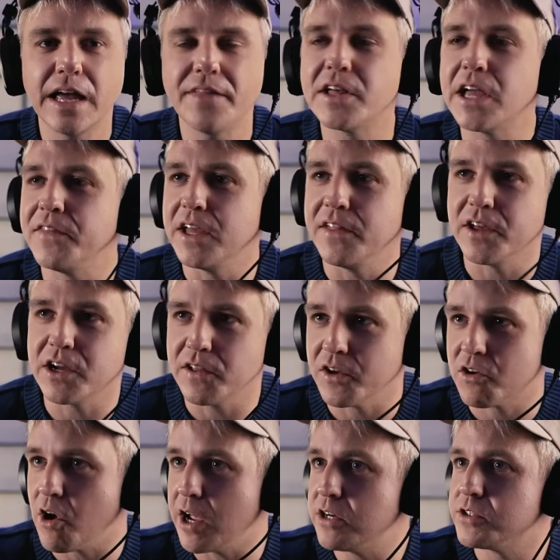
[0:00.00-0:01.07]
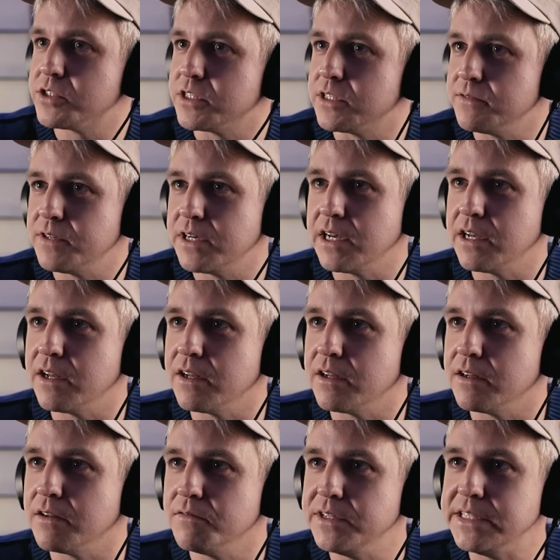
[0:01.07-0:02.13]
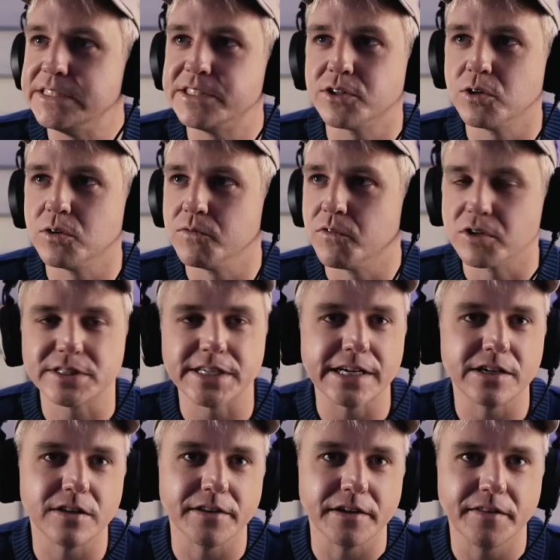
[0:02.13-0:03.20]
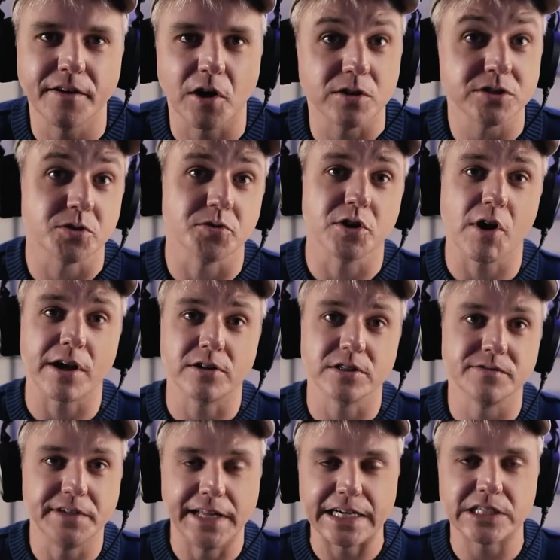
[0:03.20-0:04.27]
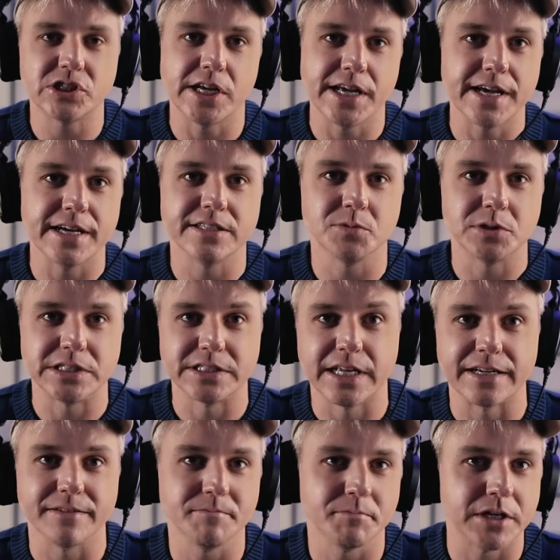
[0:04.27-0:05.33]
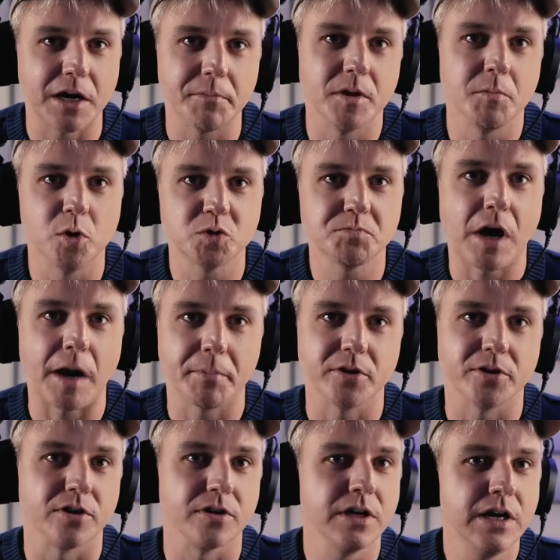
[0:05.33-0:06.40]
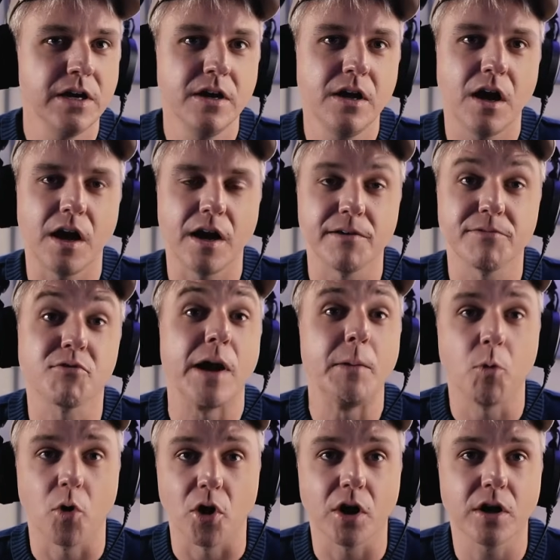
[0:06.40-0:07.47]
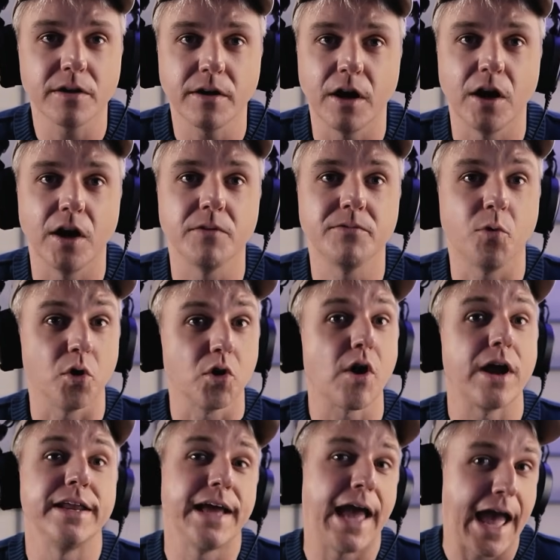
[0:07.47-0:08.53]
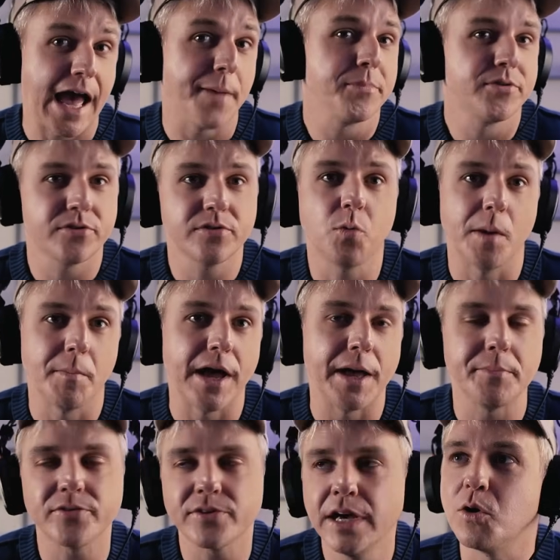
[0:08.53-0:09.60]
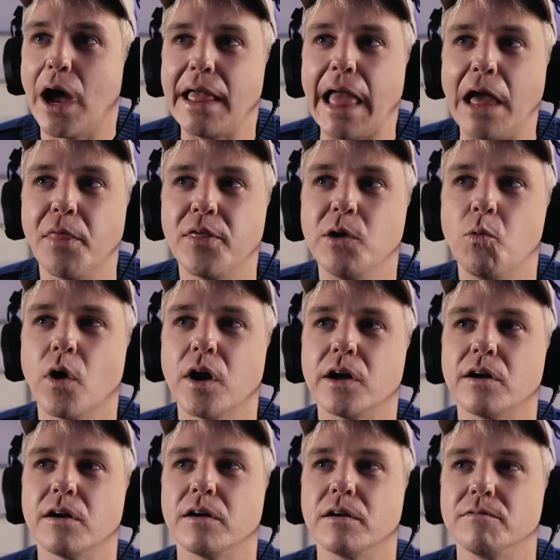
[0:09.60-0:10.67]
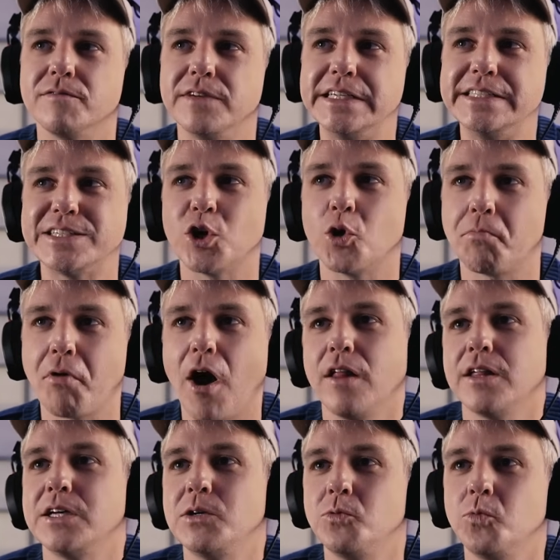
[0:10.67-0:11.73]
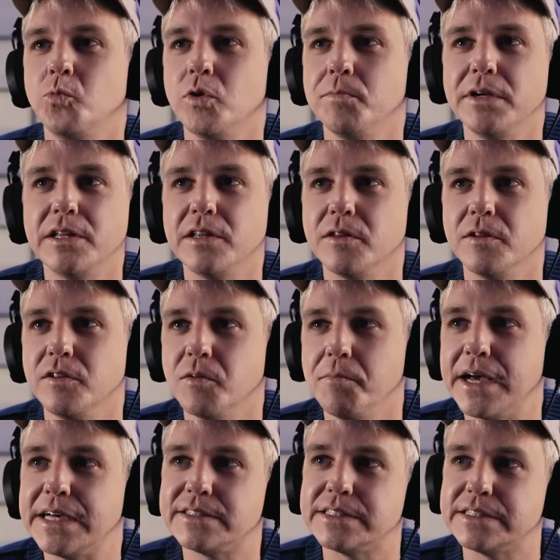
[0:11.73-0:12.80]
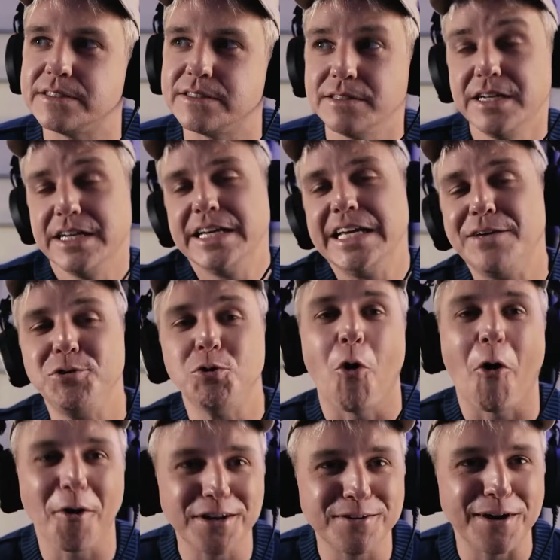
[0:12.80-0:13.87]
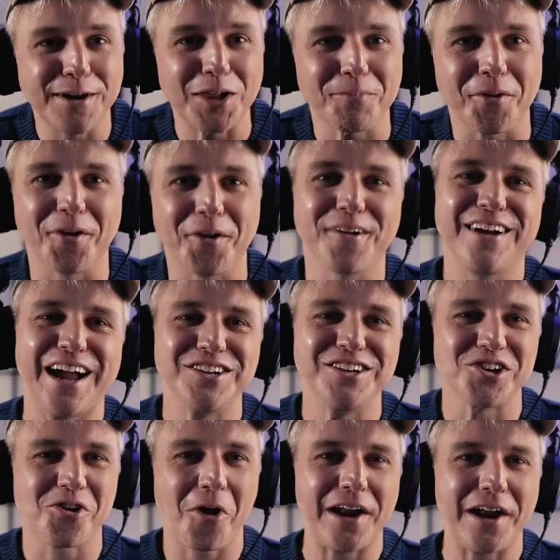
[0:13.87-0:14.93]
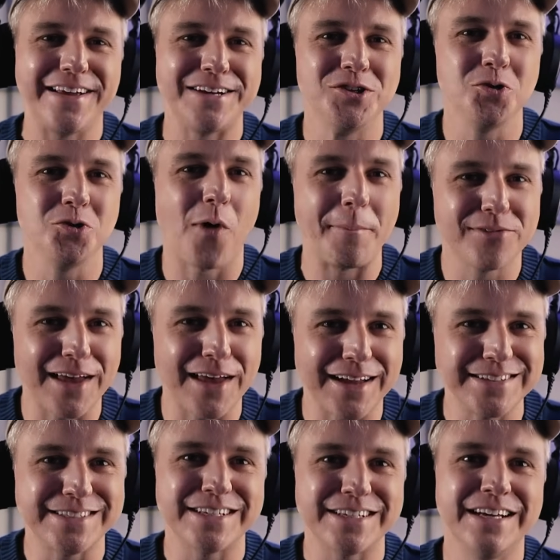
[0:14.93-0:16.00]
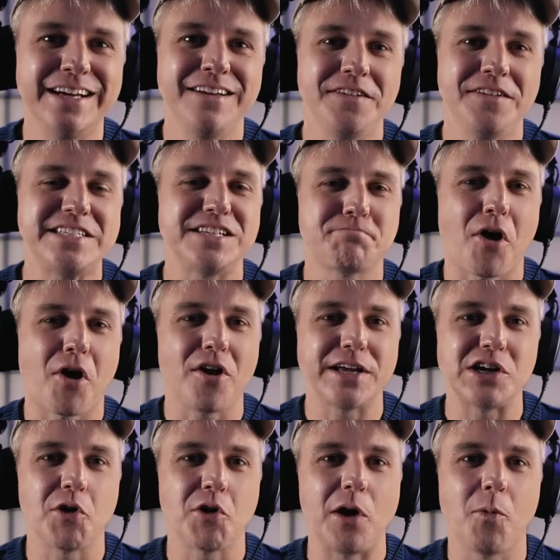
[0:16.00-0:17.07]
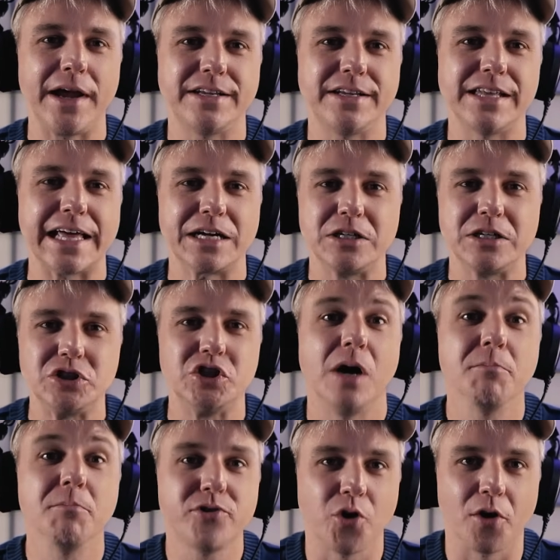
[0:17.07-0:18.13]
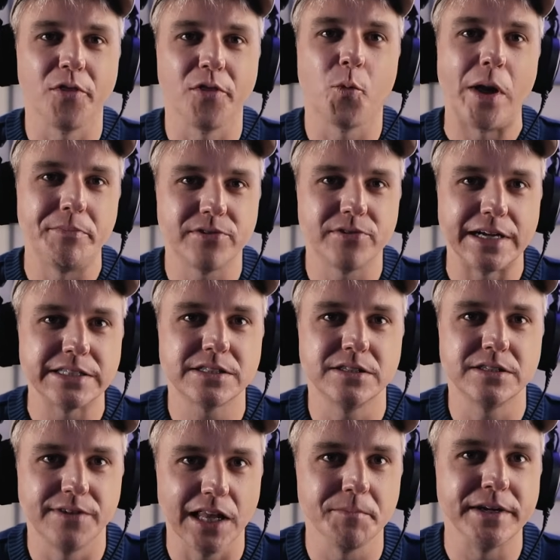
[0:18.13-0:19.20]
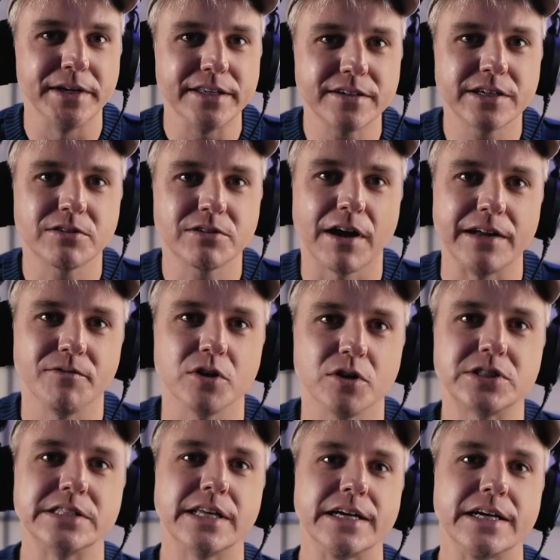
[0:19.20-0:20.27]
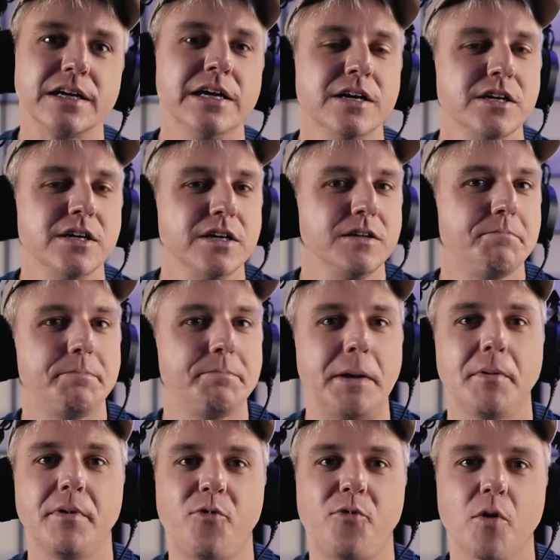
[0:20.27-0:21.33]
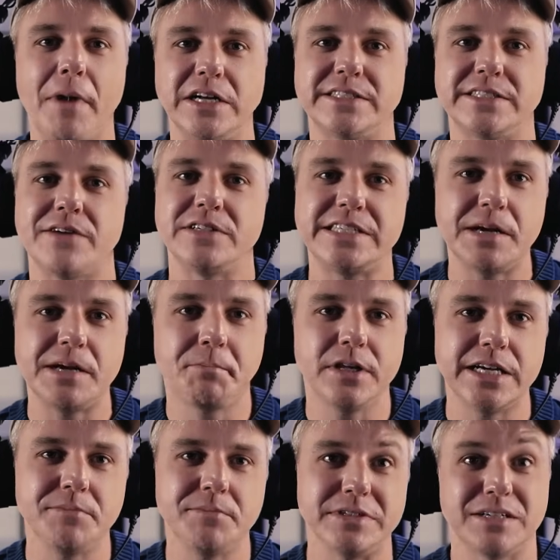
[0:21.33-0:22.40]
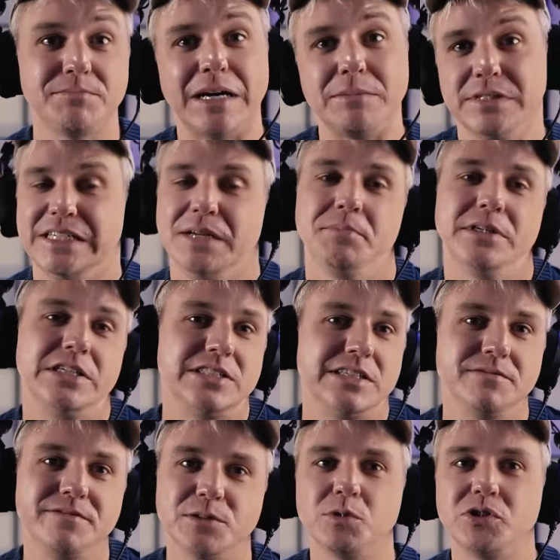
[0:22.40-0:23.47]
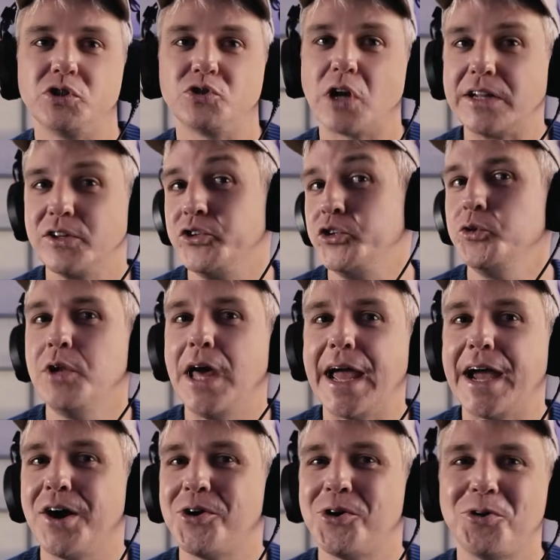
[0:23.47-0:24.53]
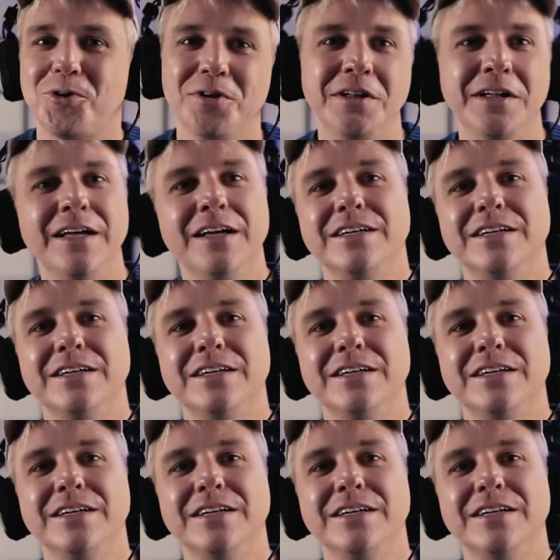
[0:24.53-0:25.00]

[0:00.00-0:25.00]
And the creators of V0 Vercel, they're also the creators of Next.js, which has like become the most popular framework for creating apps, web apps. So I think where V0 probably would be the best is if you are a developer and you're creating a new website, this is probably a great way to like jumpstart the website's development, right? Versus like people before might just have a template, but sometimes the template doesn't fit what you're trying to do now.